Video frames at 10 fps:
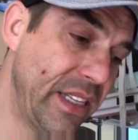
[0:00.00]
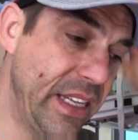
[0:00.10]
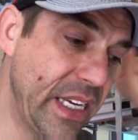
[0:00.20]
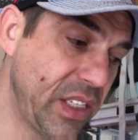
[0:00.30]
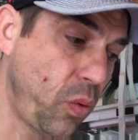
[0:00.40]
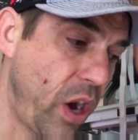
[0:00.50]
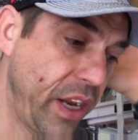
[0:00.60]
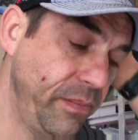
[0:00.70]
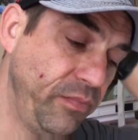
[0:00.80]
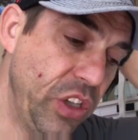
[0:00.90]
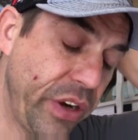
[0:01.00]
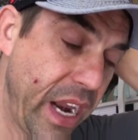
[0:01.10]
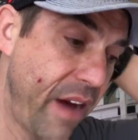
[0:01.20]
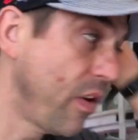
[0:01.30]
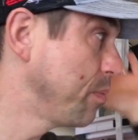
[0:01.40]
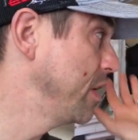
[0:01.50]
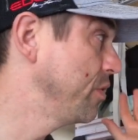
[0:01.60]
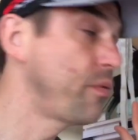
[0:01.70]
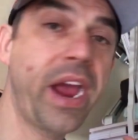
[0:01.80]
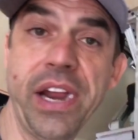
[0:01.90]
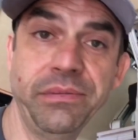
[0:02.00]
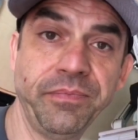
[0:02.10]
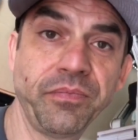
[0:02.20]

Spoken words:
this one you can have open in the rain,